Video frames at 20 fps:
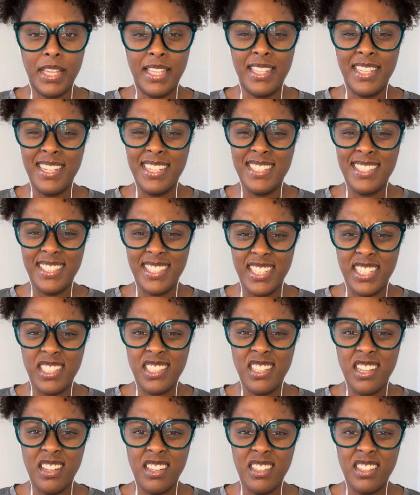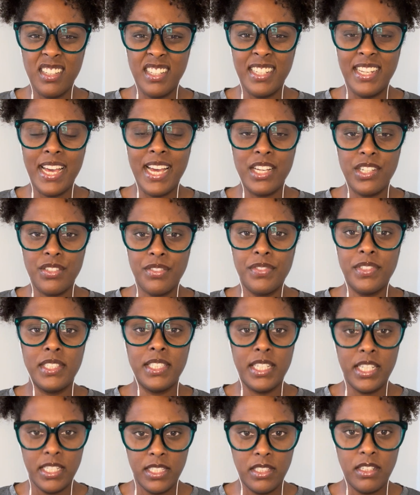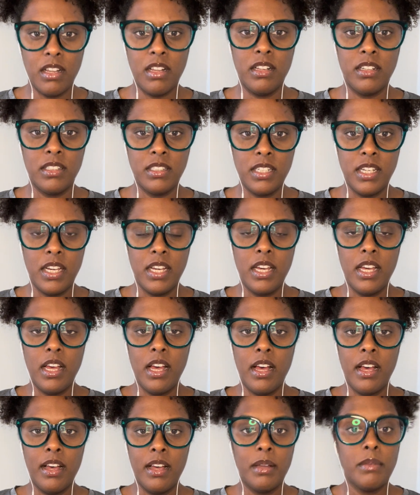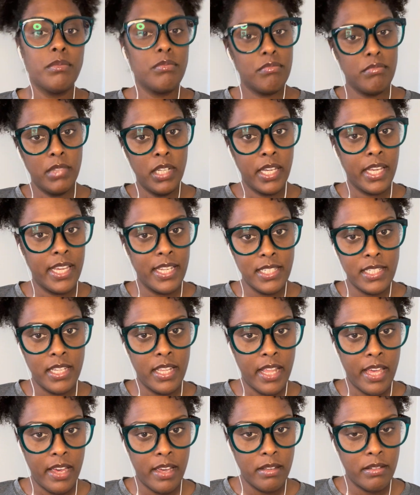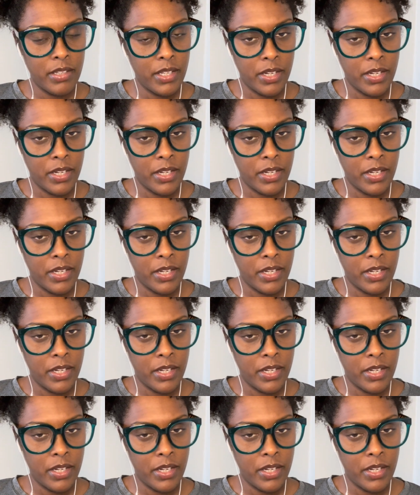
think it's sea salt, a dash of sea salt. Look into that.